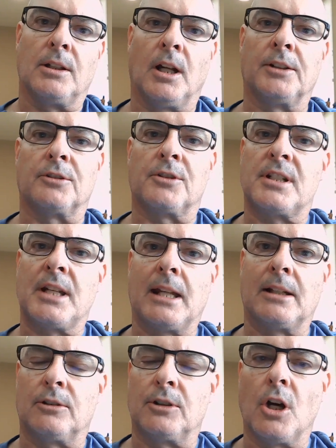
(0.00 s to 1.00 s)

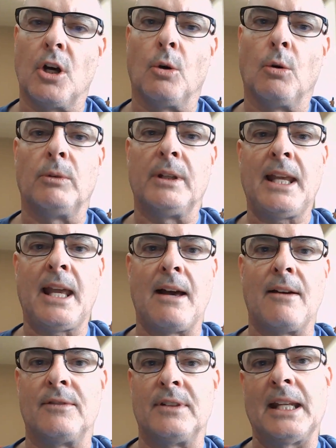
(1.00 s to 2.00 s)
understand or know, we
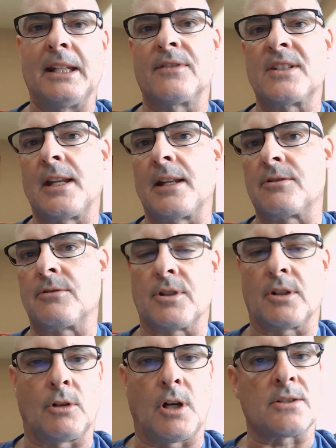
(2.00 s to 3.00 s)
have native sensors
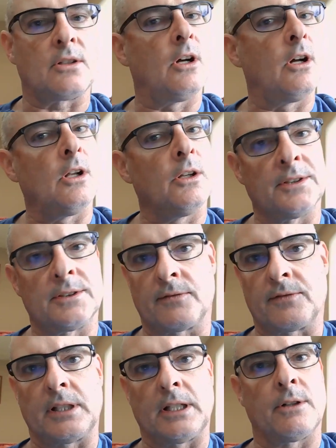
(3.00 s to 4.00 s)
across all the
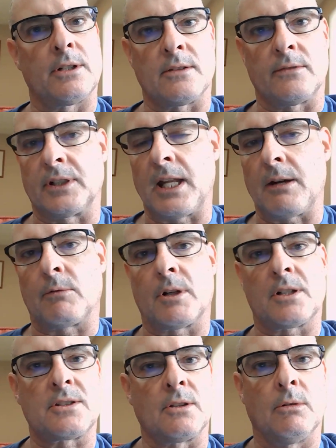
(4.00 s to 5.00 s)
different areas of your
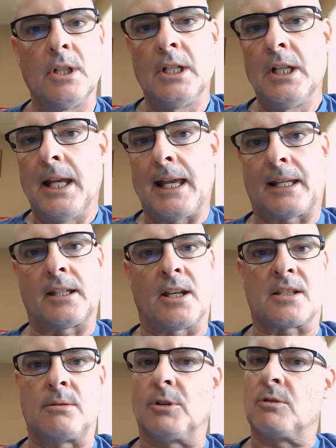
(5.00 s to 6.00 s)
network. So at
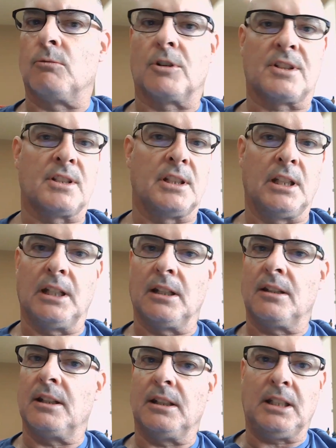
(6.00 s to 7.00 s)
customers, we're
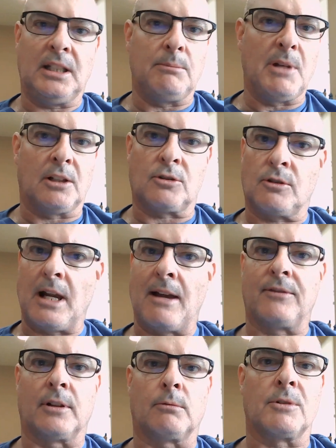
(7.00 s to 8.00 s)
seeing the email
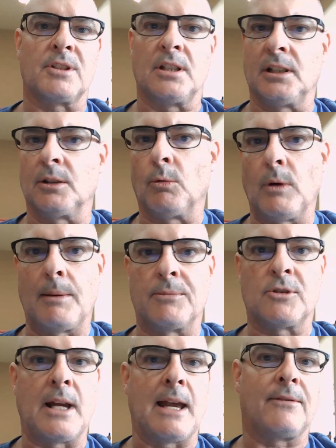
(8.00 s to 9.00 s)
traffic, we're seeing the web
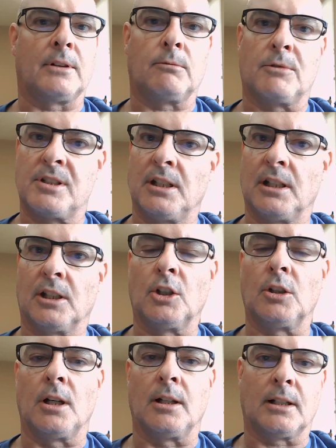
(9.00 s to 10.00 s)
traffic, we're seeing
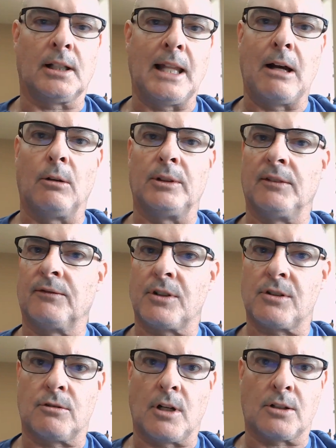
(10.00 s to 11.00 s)
cloud
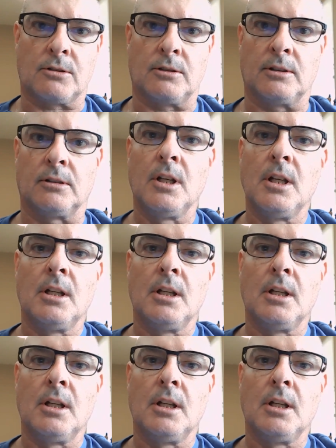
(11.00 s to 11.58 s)
infrastructure,